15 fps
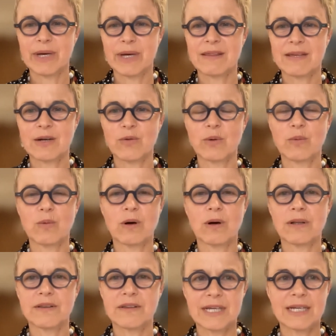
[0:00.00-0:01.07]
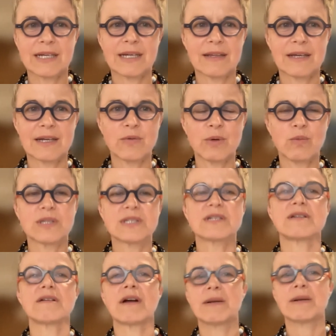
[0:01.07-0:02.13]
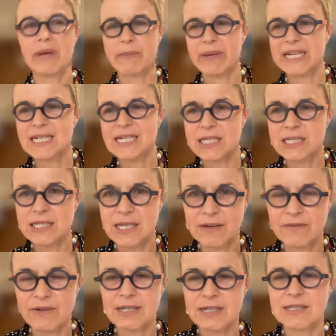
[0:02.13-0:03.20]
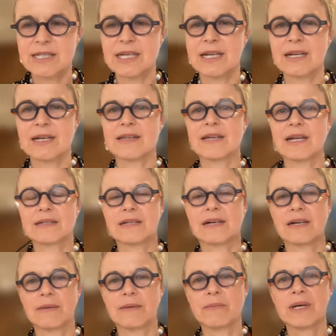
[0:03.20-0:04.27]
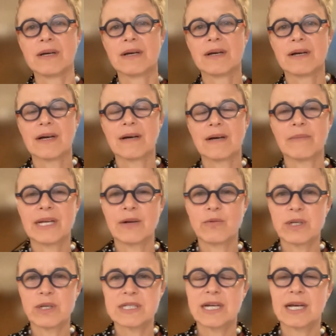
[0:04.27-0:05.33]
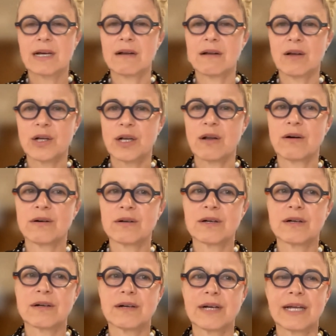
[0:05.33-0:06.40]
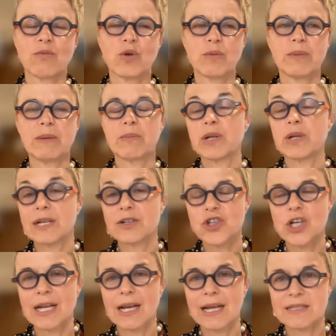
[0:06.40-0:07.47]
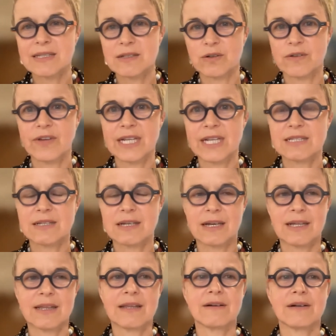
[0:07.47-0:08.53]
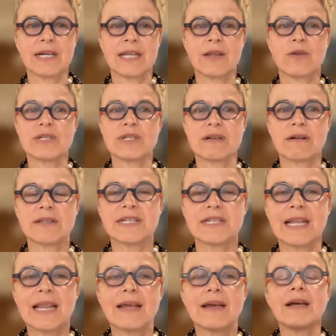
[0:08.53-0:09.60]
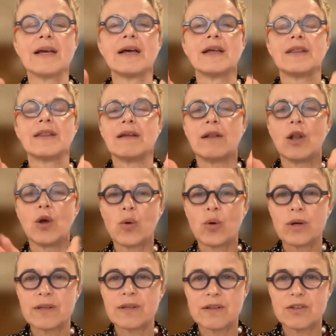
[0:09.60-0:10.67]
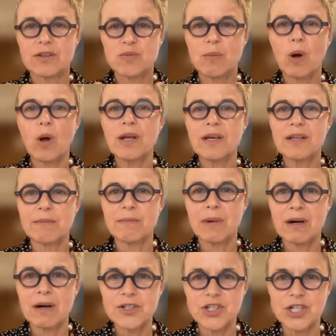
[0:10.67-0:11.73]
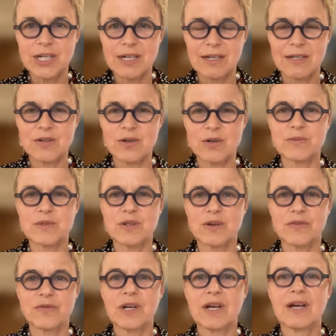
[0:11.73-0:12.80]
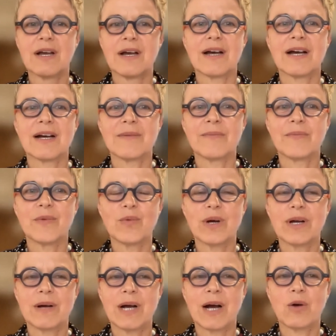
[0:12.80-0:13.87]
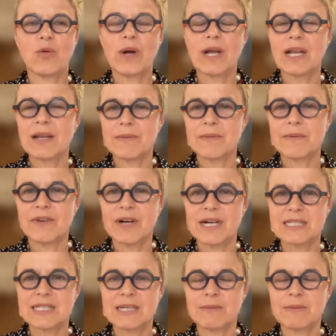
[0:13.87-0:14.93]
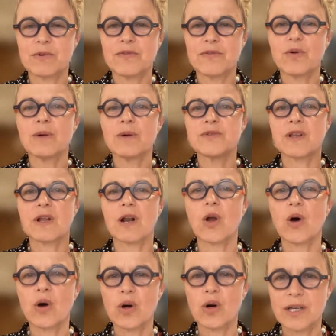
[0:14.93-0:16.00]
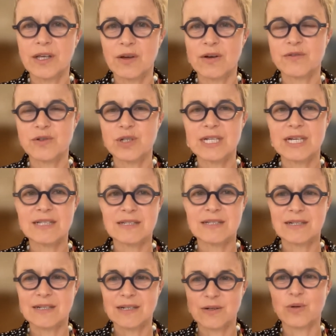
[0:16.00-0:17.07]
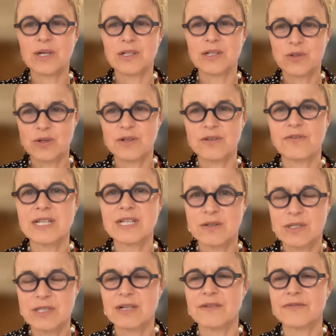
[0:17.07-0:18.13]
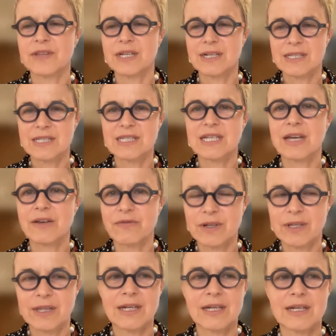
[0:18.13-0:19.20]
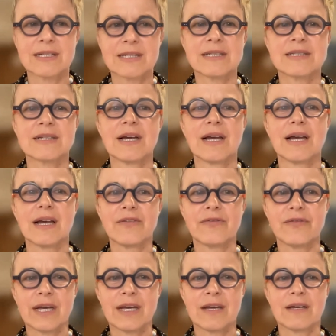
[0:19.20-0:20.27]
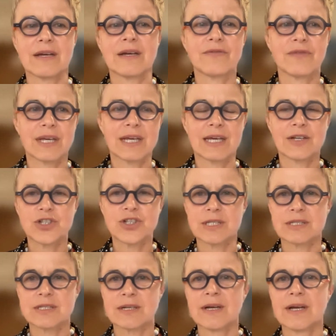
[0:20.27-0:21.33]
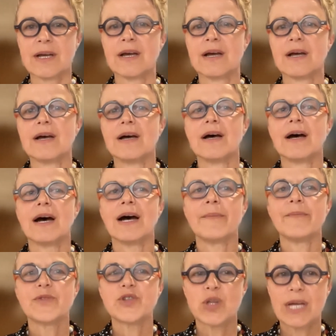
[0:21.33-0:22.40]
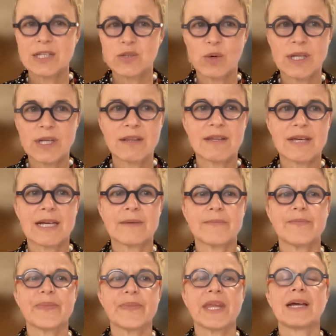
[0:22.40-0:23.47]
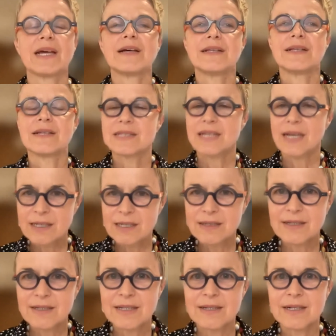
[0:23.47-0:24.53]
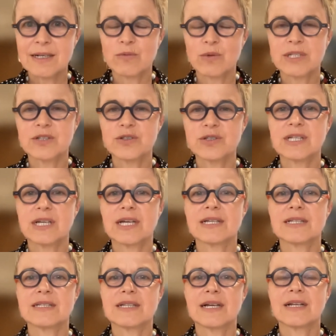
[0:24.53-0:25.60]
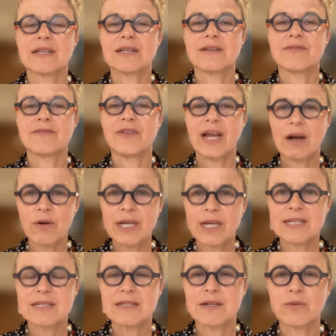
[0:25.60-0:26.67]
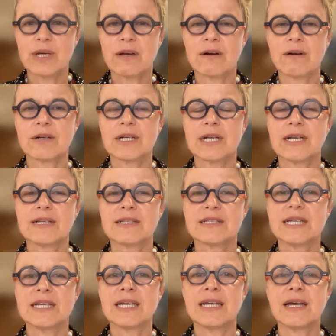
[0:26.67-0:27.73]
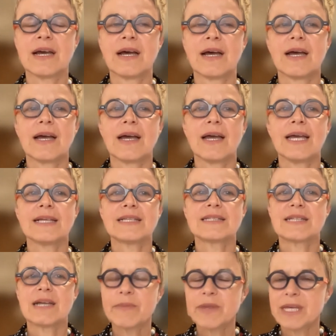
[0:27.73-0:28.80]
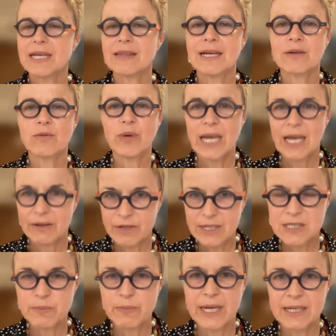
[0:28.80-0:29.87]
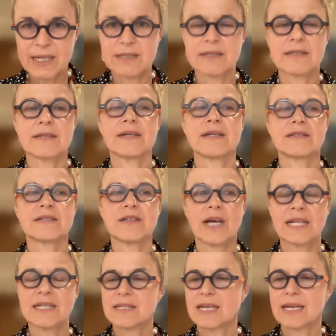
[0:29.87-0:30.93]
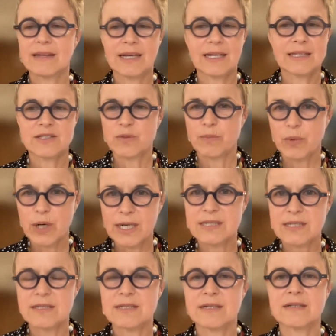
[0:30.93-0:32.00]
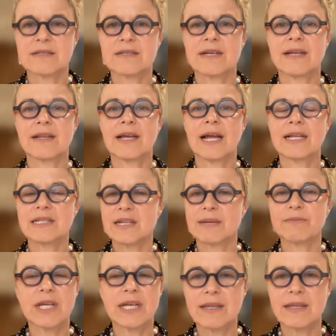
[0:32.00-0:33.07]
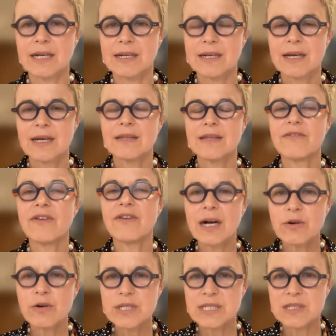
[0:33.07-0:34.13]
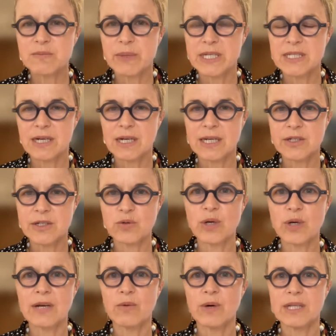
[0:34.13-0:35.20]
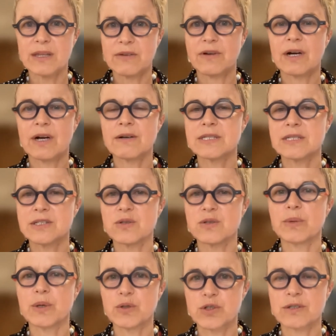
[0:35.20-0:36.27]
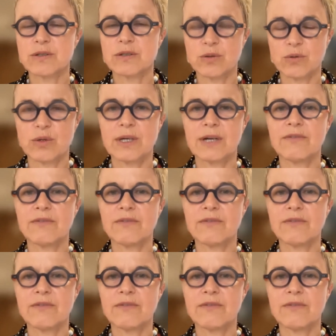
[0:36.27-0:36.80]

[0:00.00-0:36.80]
I think we were all thinking that we would start maybe testing a vaccine at that time, and it would take a lot longer and would be potentially less convincing in the results. And the smaller the margin in terms of how well a vaccine performs, the longer you have to test it in order to convince yourself that it's safe and that it is efficacious. So that's one thing. The second thing that I want to say is that the variants that we currently see is something that we have expected. It's nothing that surprises us. And that's something that the virus is basically doing what the virus is supposed to do.